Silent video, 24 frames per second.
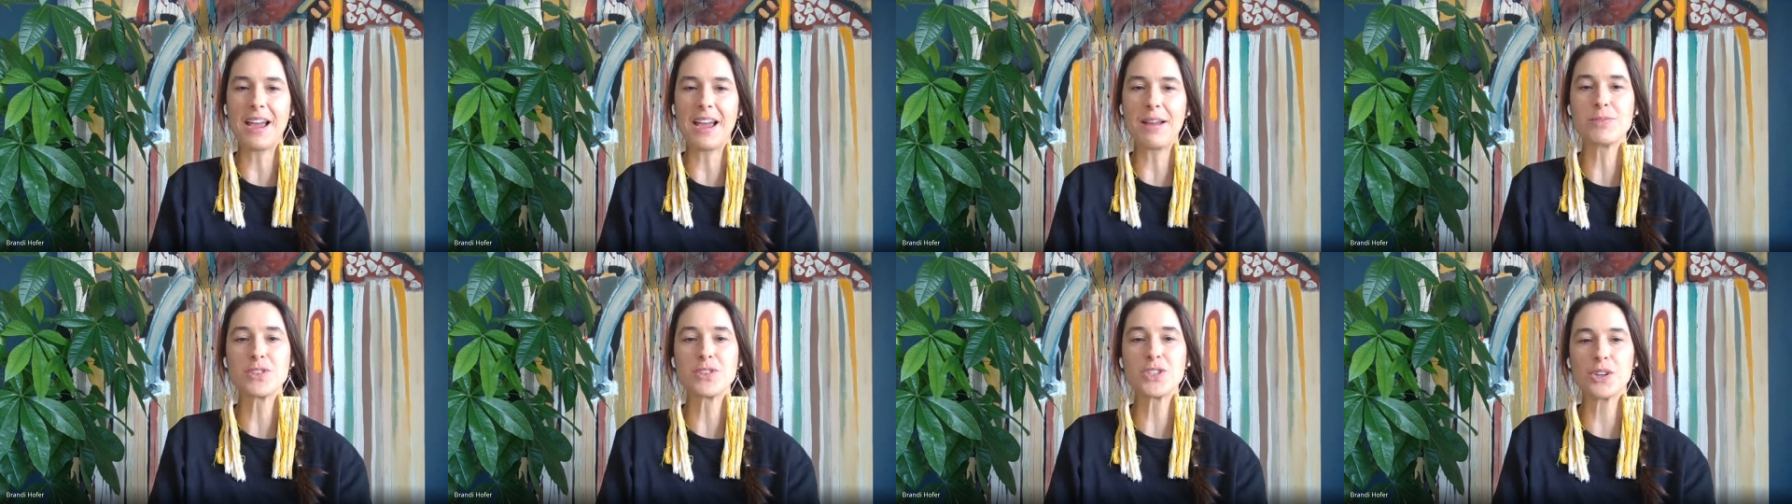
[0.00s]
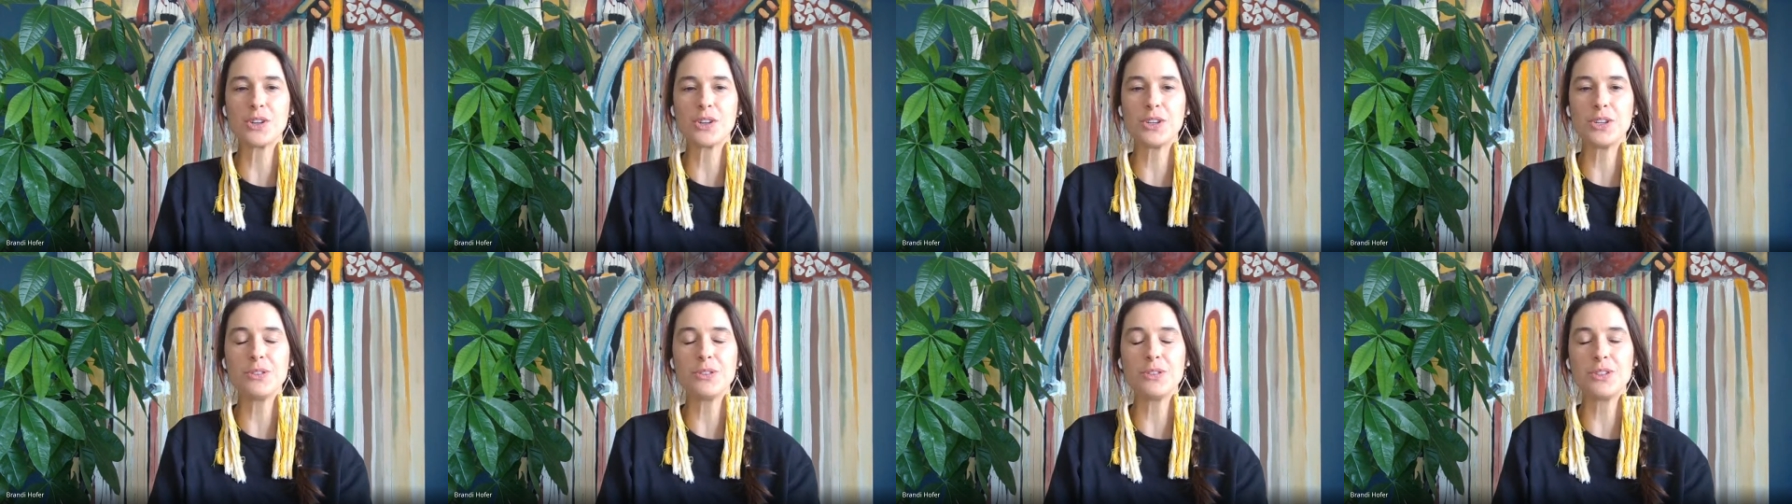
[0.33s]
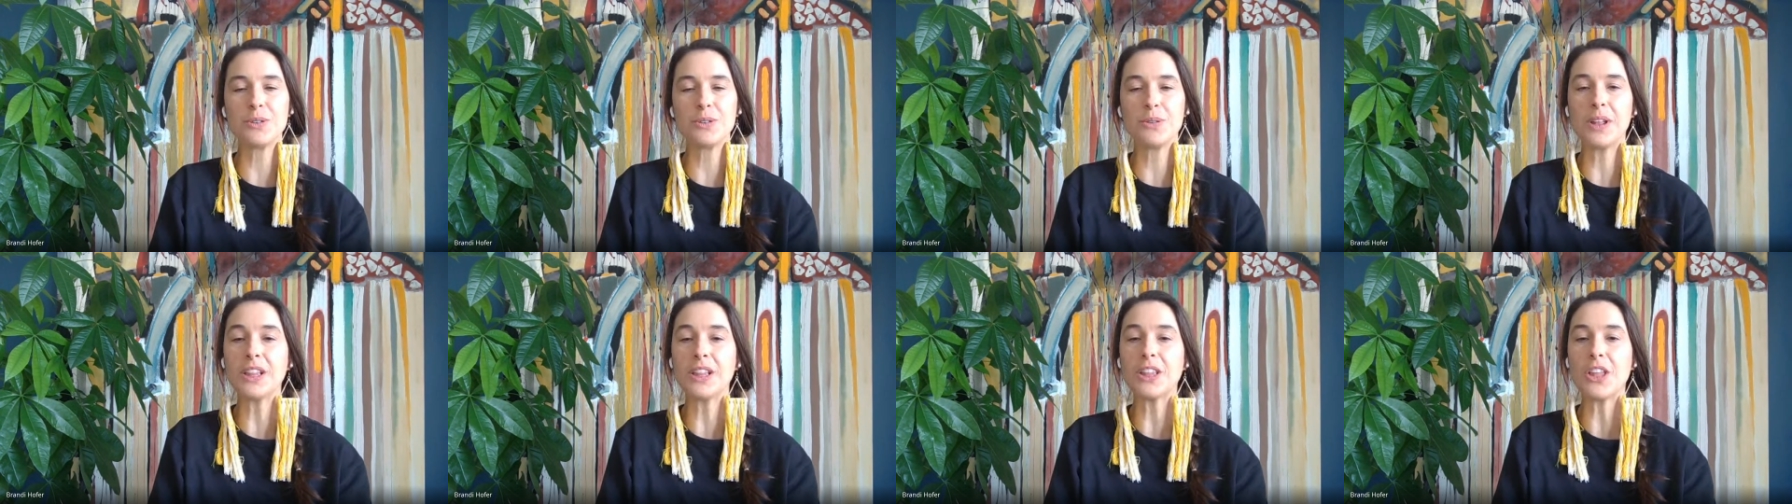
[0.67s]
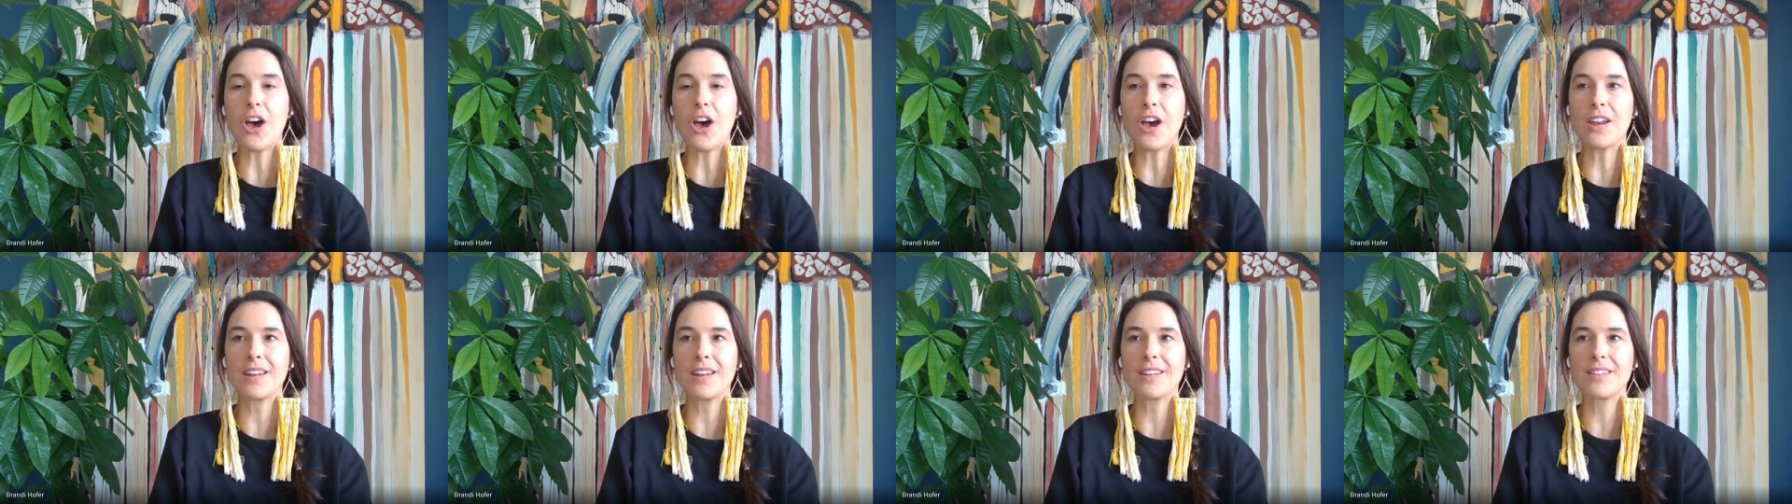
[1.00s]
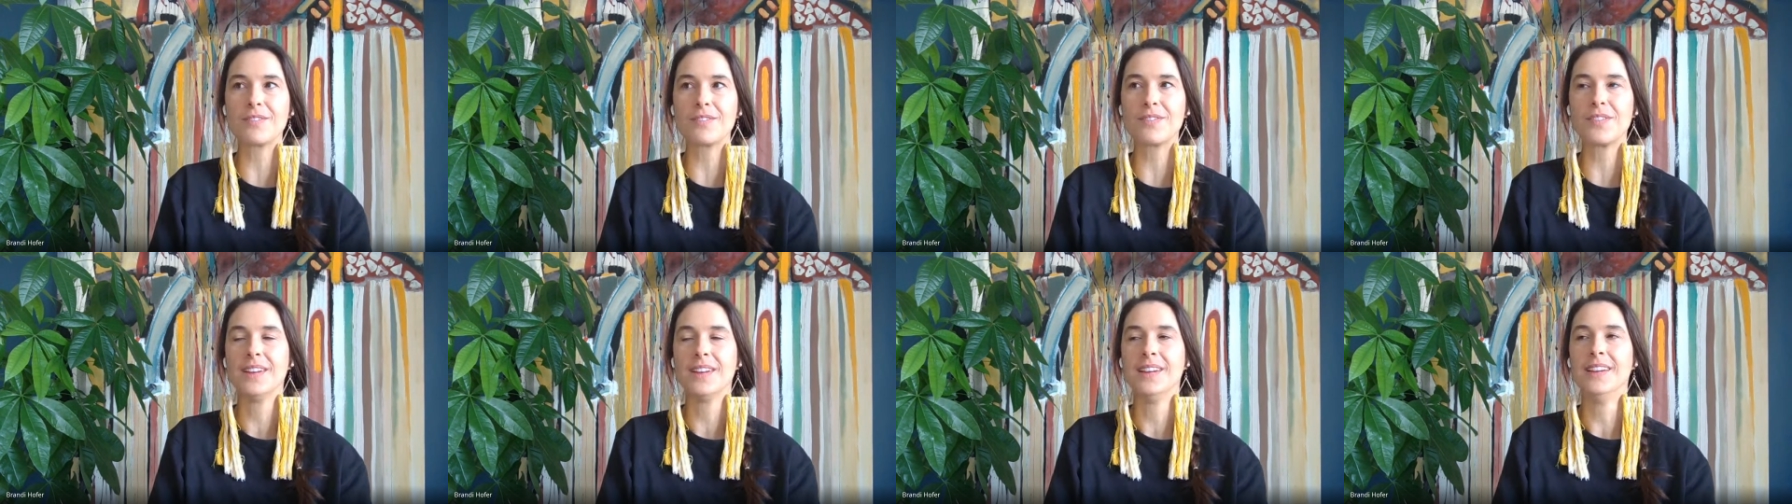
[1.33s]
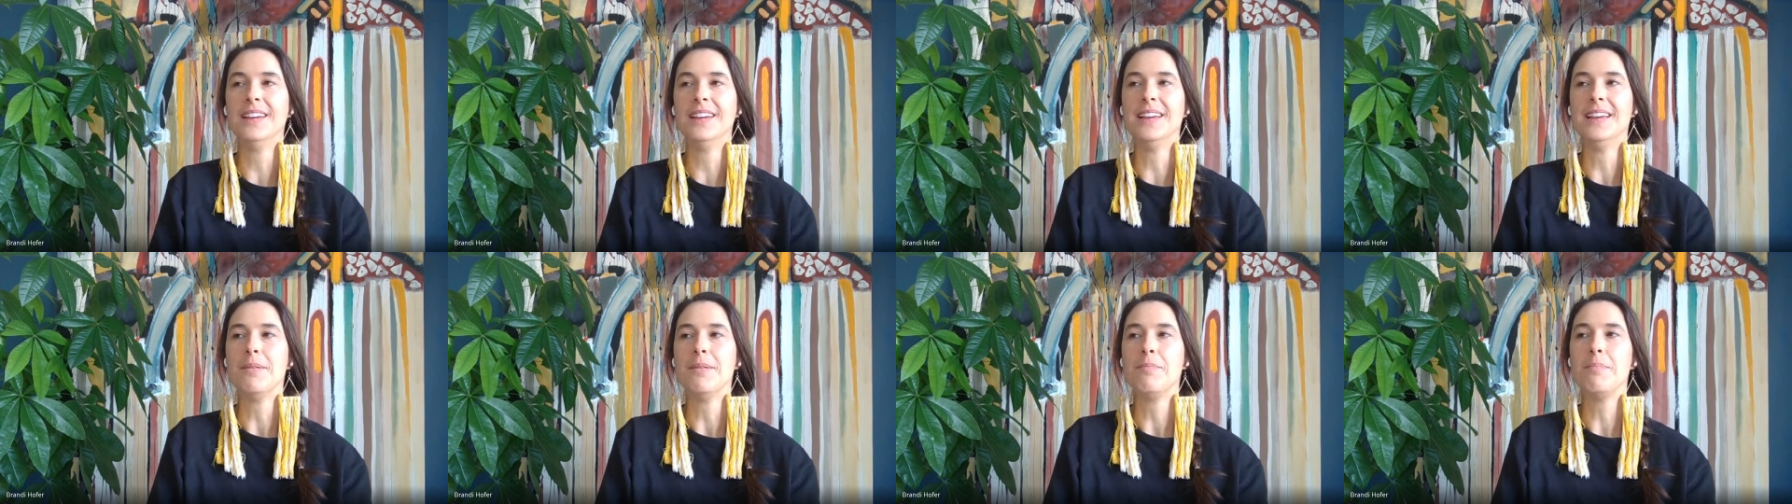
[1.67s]
I'm sure you do a lot of
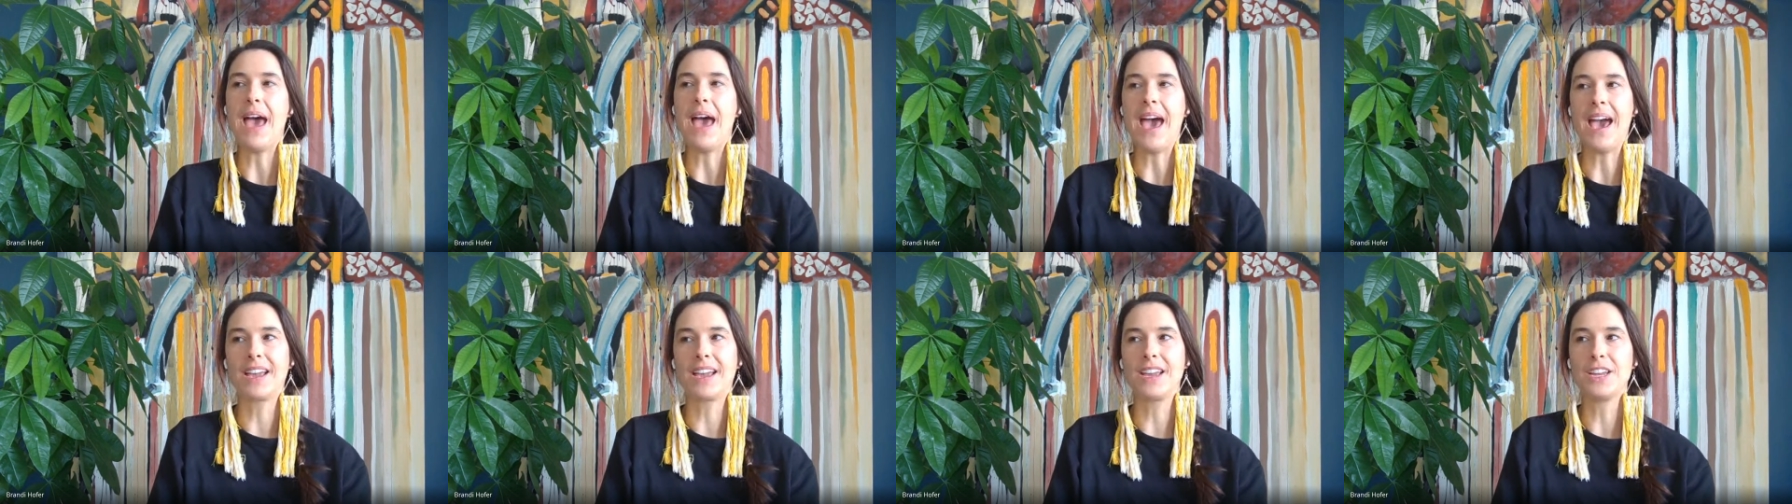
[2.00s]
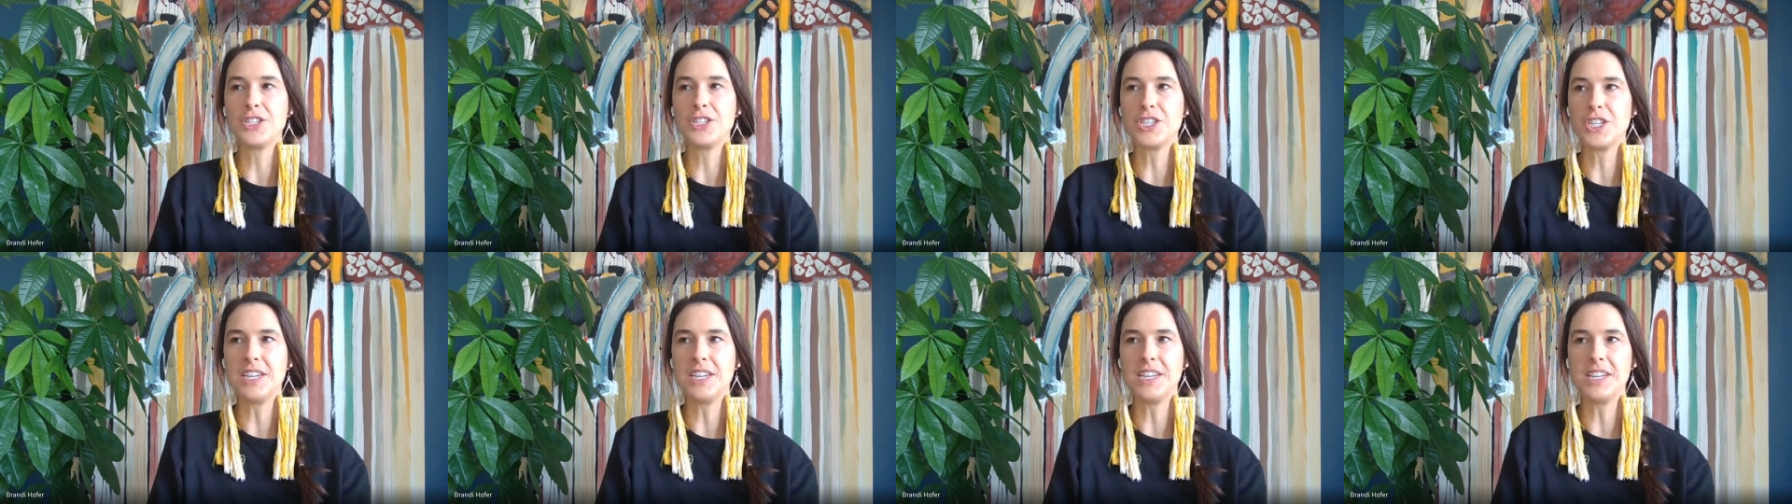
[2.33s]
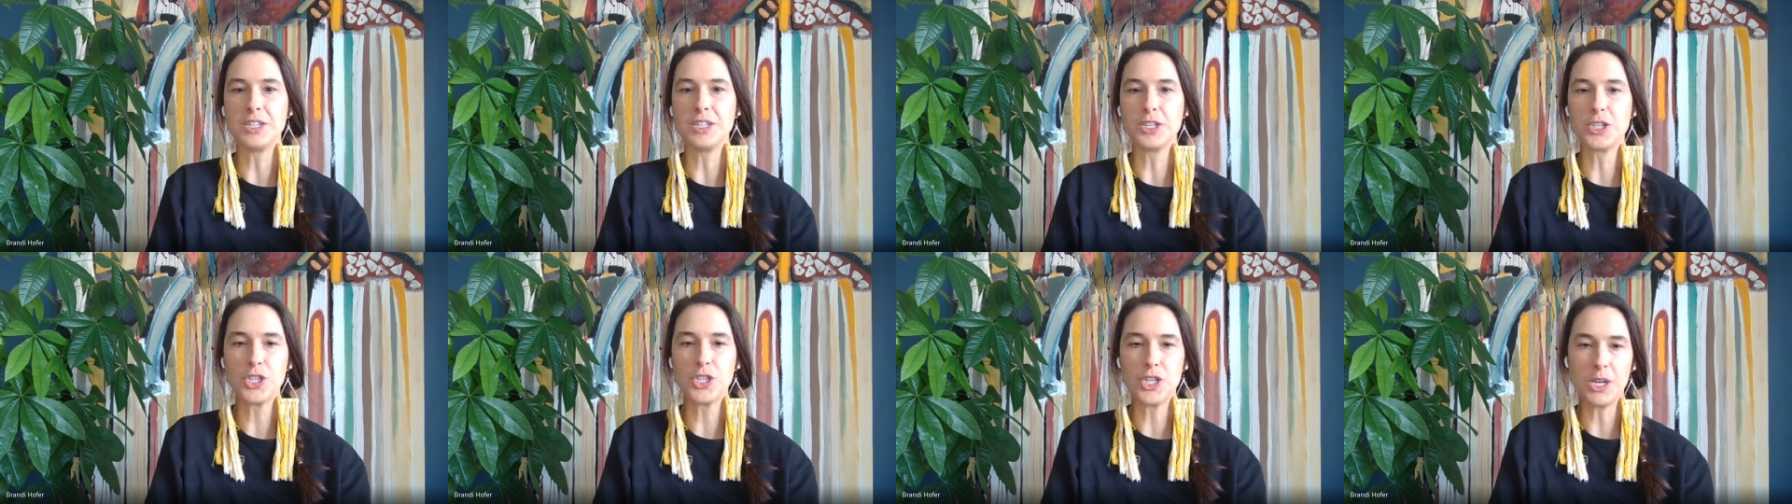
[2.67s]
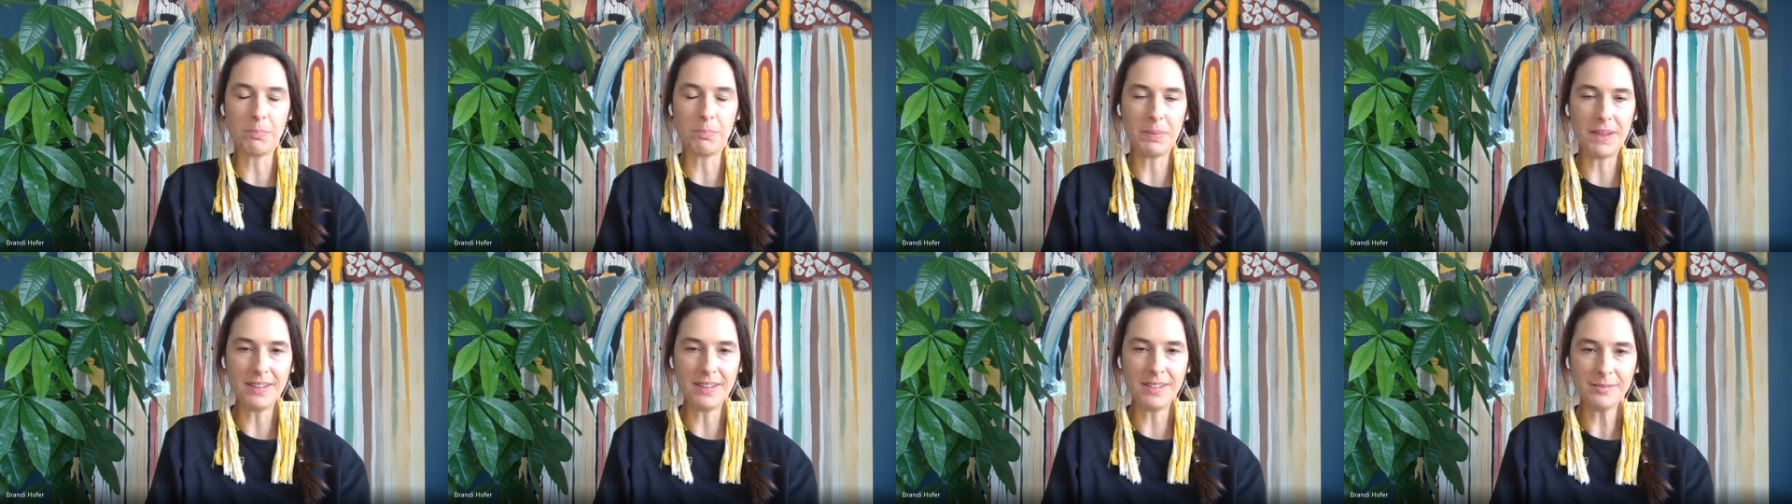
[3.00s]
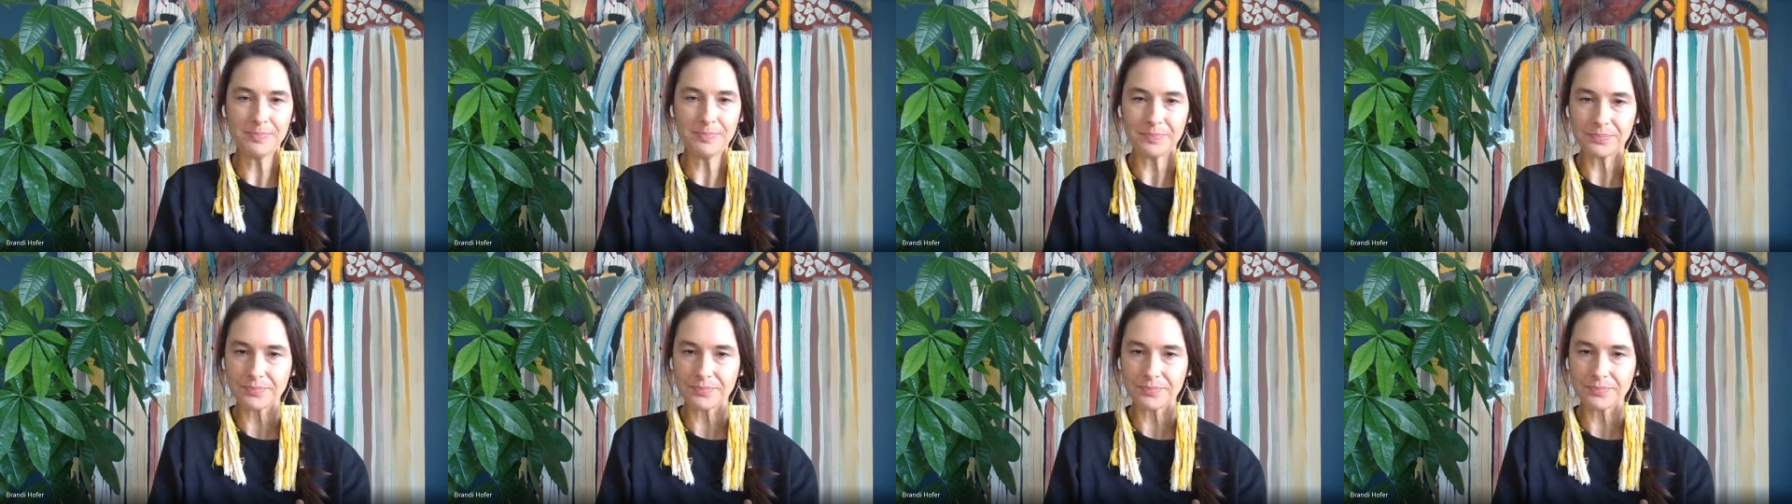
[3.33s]
packaging and shipping.